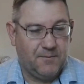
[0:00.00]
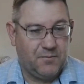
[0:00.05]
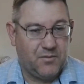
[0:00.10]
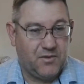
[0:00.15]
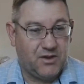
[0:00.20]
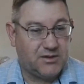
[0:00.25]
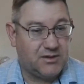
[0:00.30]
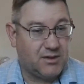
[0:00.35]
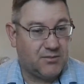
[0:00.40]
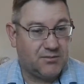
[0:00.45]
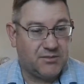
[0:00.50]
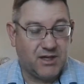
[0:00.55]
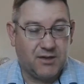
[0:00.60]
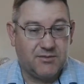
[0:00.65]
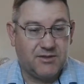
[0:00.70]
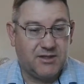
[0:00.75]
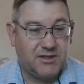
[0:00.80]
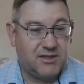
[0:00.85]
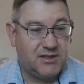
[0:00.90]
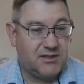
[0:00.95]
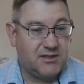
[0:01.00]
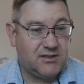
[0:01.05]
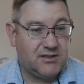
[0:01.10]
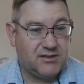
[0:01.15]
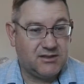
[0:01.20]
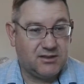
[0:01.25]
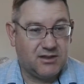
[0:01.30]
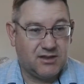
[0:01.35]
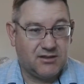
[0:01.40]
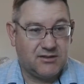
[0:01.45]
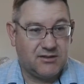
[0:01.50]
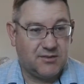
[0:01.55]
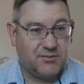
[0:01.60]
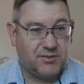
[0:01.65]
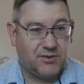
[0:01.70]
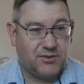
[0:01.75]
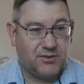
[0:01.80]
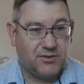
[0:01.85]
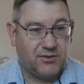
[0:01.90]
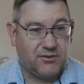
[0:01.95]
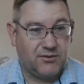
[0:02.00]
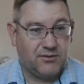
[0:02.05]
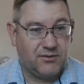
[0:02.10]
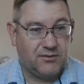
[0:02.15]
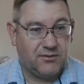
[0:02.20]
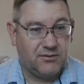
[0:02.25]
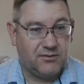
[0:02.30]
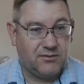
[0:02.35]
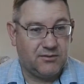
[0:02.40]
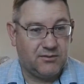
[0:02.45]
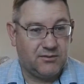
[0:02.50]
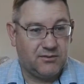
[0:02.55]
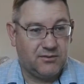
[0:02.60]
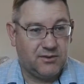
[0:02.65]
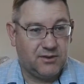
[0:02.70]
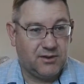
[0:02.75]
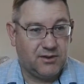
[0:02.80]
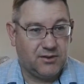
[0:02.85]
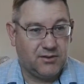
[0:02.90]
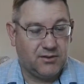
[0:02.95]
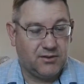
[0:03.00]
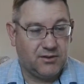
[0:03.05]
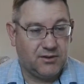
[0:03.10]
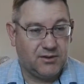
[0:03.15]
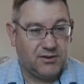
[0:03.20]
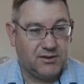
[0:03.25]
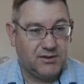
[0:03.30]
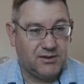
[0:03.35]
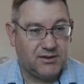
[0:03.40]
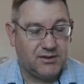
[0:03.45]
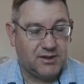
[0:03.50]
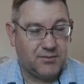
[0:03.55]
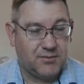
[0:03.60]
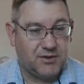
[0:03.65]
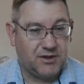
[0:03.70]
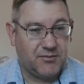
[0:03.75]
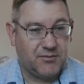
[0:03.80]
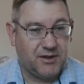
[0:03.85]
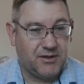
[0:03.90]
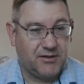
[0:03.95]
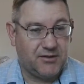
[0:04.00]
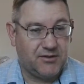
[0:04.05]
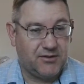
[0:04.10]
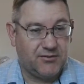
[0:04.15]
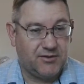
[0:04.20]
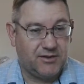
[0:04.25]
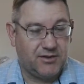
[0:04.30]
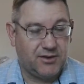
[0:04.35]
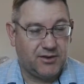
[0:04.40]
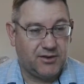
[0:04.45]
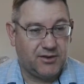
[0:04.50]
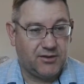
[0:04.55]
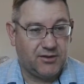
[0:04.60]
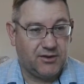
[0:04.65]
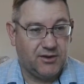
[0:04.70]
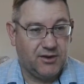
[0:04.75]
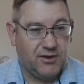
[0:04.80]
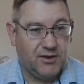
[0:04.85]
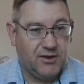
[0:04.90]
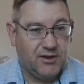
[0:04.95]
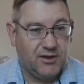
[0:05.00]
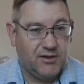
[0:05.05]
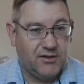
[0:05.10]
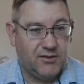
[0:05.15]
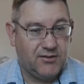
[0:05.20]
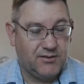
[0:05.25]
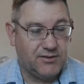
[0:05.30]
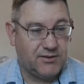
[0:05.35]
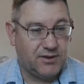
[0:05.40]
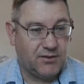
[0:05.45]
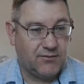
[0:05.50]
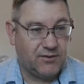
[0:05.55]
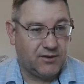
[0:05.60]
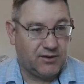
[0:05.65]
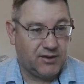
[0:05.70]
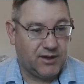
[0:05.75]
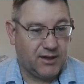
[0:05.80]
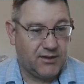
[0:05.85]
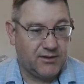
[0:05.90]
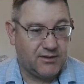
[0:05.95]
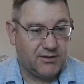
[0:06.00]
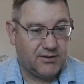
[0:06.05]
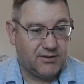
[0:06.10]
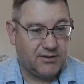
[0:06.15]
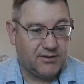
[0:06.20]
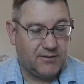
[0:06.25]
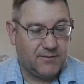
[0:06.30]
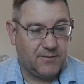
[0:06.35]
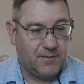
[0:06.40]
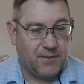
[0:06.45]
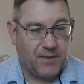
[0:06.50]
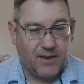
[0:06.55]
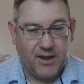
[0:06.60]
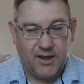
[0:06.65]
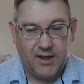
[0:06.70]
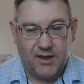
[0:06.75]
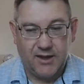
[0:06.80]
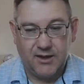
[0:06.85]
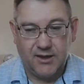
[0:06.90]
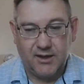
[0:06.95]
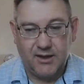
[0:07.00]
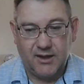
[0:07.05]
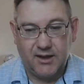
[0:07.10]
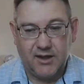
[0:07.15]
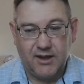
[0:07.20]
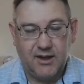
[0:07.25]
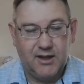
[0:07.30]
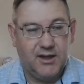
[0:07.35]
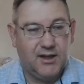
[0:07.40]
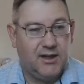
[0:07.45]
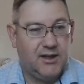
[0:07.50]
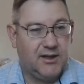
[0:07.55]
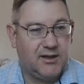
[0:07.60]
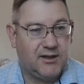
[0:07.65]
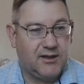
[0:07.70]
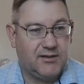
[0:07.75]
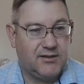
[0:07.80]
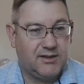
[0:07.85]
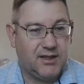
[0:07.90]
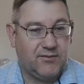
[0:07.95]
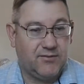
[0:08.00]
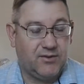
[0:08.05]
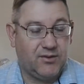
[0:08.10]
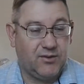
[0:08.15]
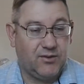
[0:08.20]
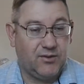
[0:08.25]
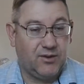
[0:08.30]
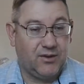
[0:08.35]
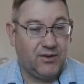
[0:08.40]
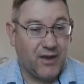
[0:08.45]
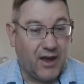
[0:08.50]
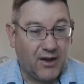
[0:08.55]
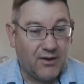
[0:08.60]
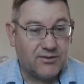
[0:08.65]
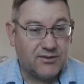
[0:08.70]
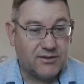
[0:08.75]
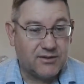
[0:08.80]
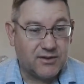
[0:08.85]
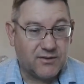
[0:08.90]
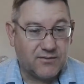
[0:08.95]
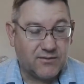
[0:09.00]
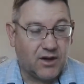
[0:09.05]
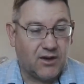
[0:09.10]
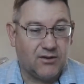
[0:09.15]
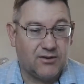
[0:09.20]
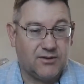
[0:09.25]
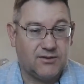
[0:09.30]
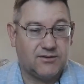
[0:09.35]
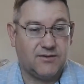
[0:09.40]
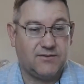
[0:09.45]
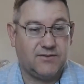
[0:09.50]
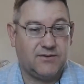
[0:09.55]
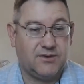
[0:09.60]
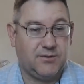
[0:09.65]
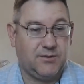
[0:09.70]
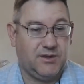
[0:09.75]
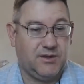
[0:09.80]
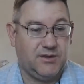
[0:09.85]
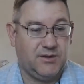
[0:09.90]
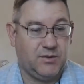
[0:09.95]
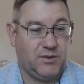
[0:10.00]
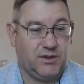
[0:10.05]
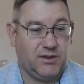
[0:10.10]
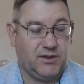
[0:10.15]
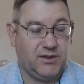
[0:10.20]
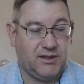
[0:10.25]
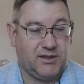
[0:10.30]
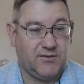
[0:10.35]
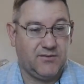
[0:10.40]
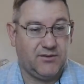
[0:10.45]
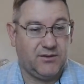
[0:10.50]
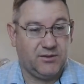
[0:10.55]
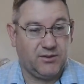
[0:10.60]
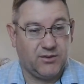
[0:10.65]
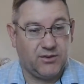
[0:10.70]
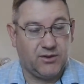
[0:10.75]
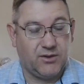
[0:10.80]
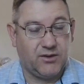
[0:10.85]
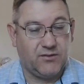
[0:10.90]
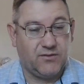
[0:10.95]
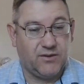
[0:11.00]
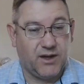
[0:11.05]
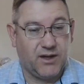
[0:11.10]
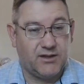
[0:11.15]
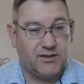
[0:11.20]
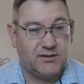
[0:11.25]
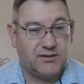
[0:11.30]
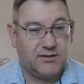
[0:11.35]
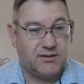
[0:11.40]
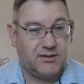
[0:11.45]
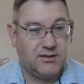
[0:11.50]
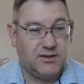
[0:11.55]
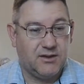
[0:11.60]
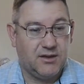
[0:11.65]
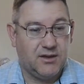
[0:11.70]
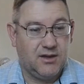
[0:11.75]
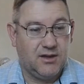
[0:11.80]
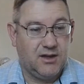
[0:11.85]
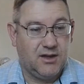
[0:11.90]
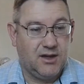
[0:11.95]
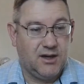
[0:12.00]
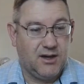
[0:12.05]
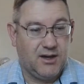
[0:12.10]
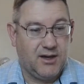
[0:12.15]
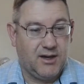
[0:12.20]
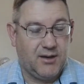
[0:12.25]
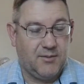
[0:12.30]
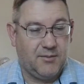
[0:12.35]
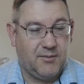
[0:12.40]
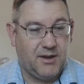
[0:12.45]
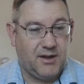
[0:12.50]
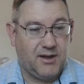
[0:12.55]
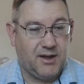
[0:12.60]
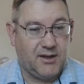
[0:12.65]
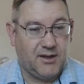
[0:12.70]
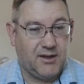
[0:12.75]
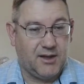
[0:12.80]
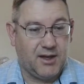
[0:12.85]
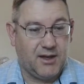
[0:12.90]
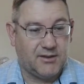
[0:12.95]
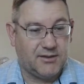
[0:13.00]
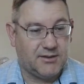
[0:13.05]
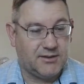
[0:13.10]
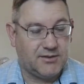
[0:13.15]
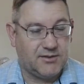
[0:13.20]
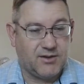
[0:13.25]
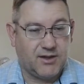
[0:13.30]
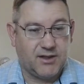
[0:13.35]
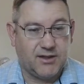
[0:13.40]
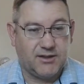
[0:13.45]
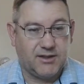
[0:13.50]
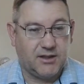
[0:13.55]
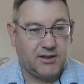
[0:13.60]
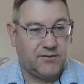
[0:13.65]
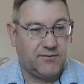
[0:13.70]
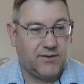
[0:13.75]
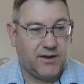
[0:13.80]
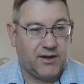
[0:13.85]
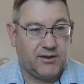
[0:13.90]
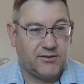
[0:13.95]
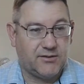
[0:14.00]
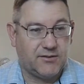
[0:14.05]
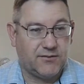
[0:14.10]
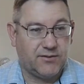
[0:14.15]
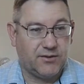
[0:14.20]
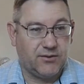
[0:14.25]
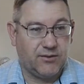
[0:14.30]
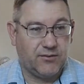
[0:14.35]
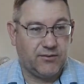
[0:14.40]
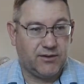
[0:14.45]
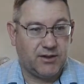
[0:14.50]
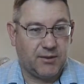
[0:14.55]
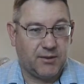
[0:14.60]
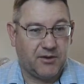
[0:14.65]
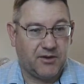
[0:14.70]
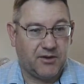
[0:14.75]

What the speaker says: Sometimes it is a simple, just simply amending your return to resolve your case, and can save you thousands of dollars if someone is willing to give you good advice and not just try to take advantage of you every time you